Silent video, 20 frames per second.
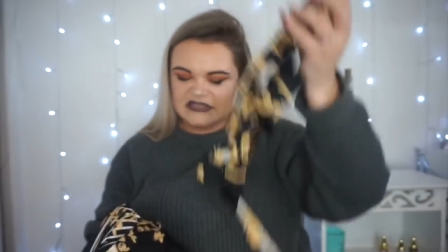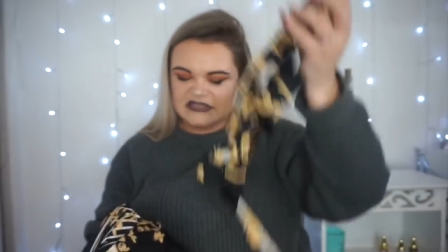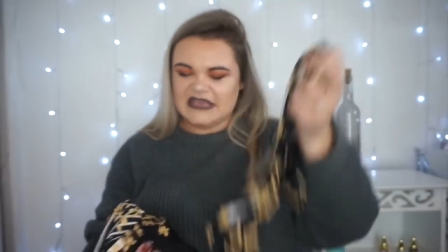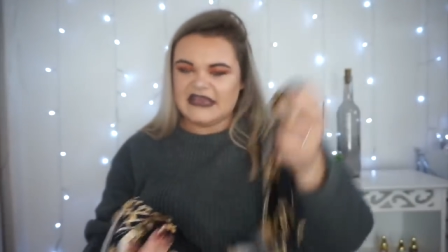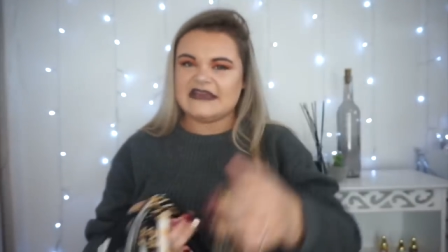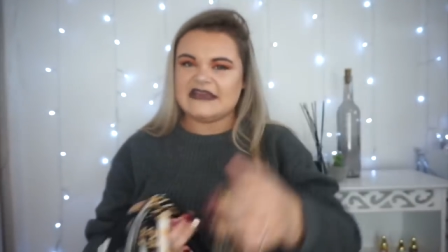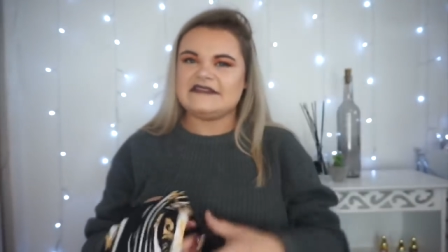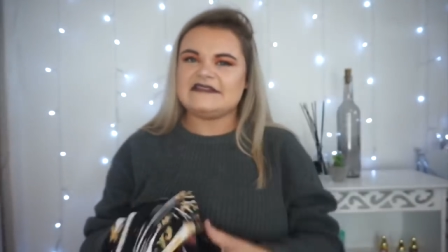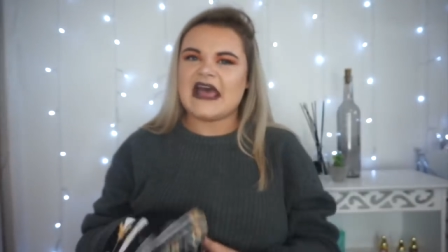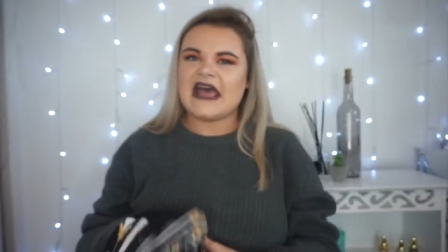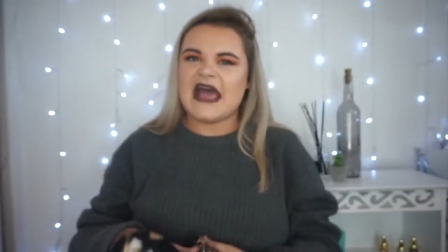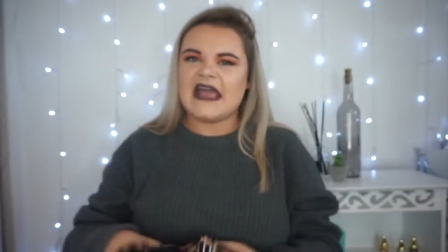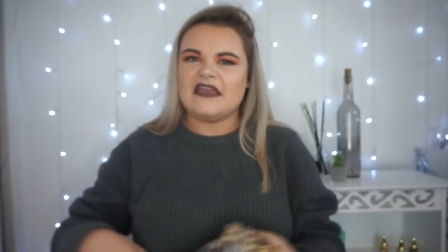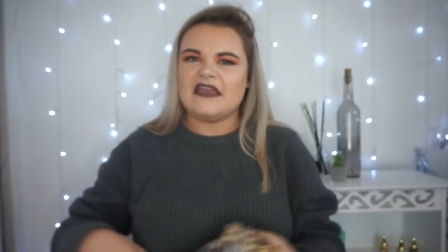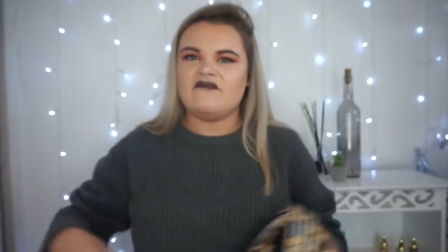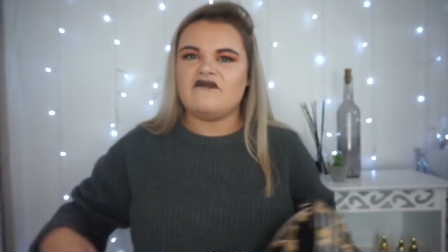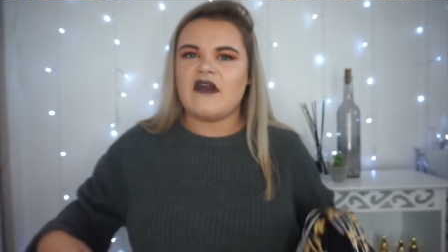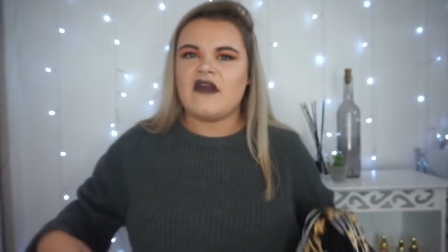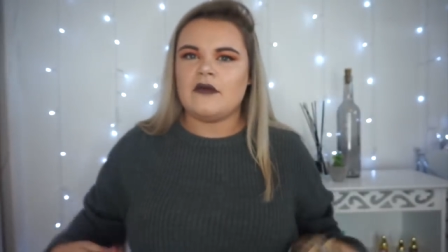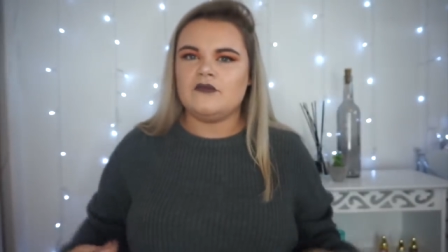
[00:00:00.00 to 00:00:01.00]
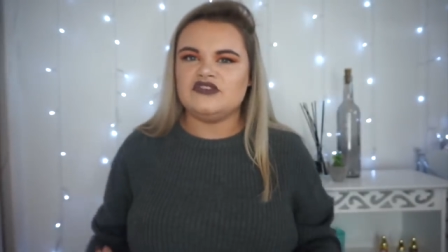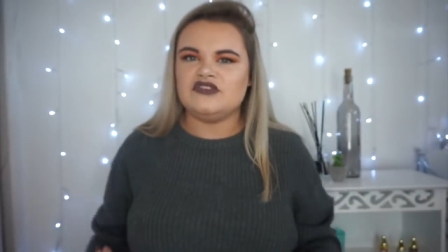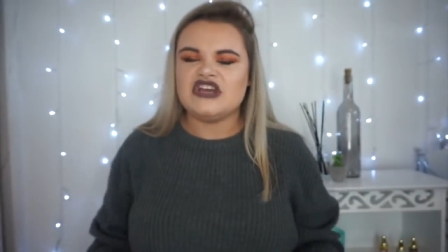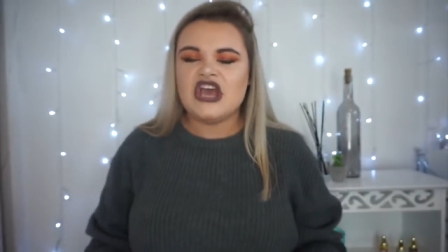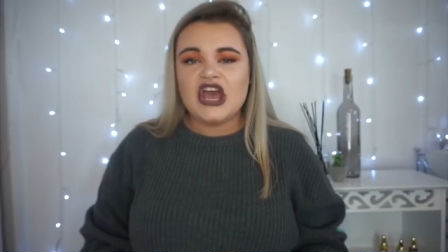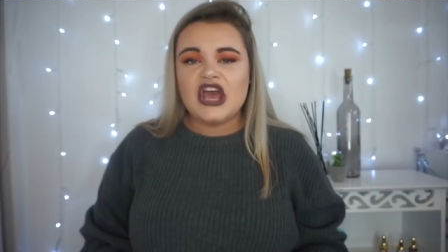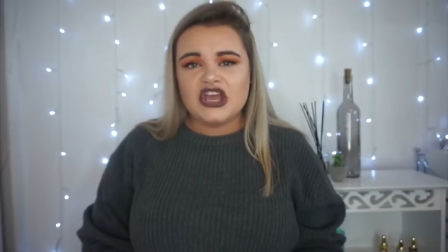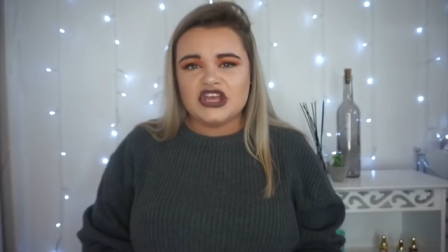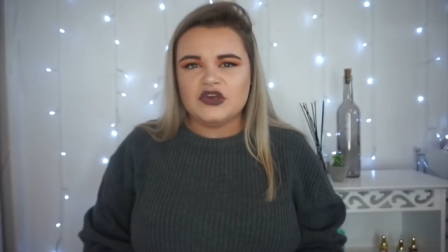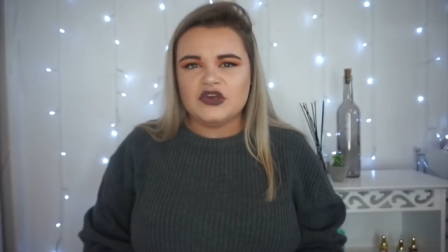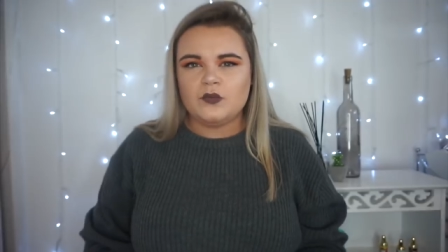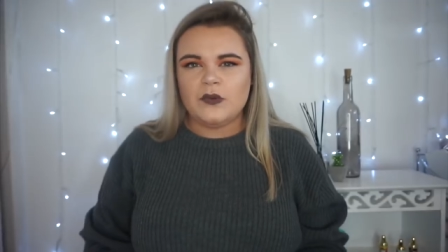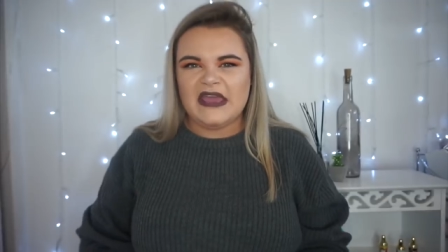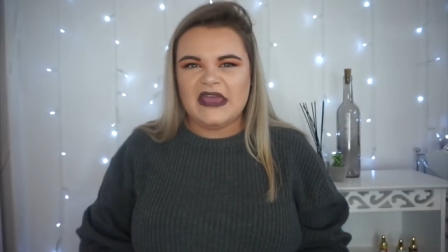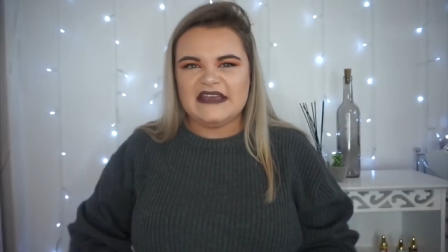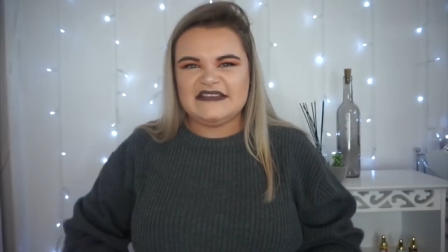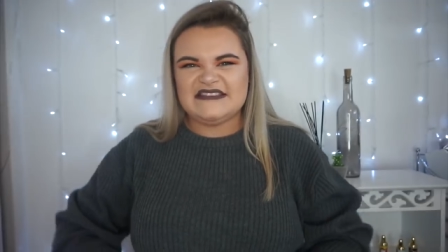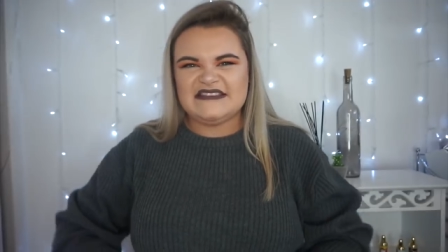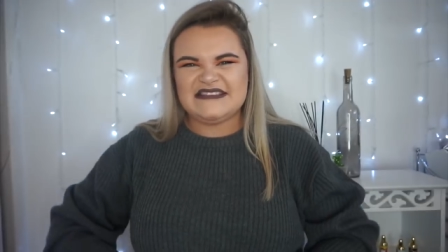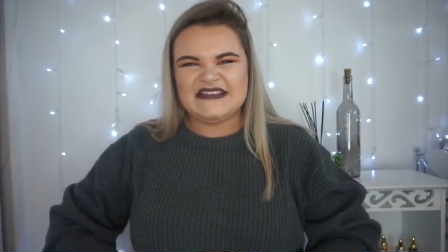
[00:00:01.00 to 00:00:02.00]
so you can tie it round your
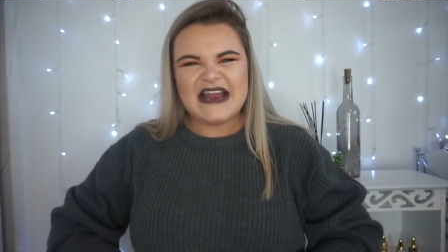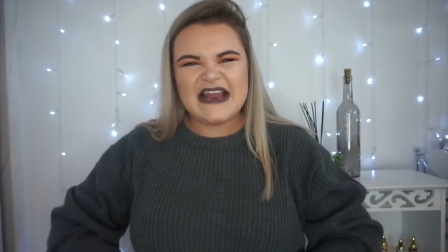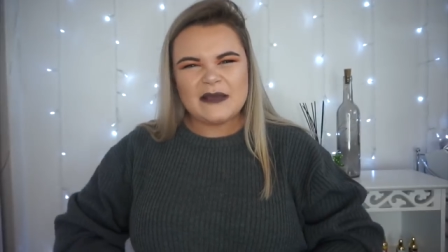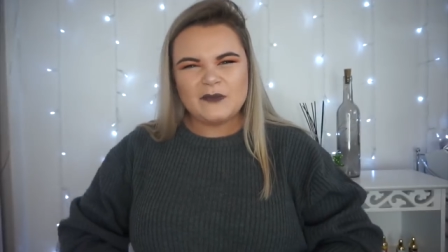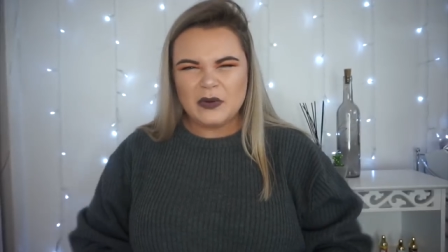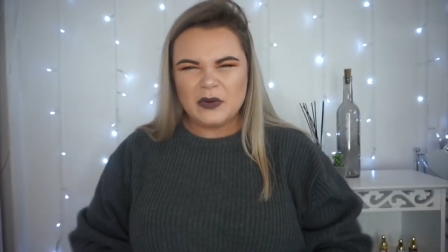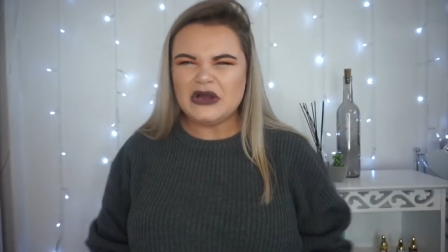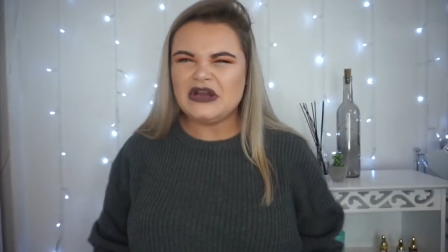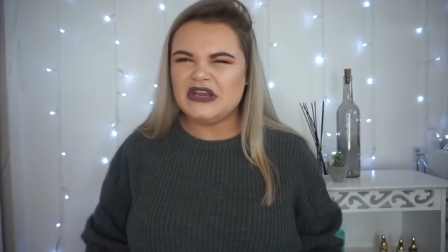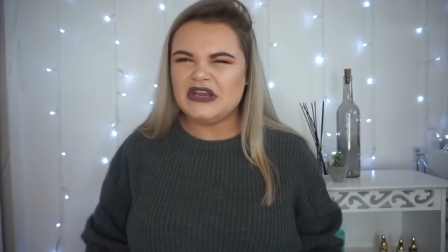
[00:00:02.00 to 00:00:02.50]
waist to like pull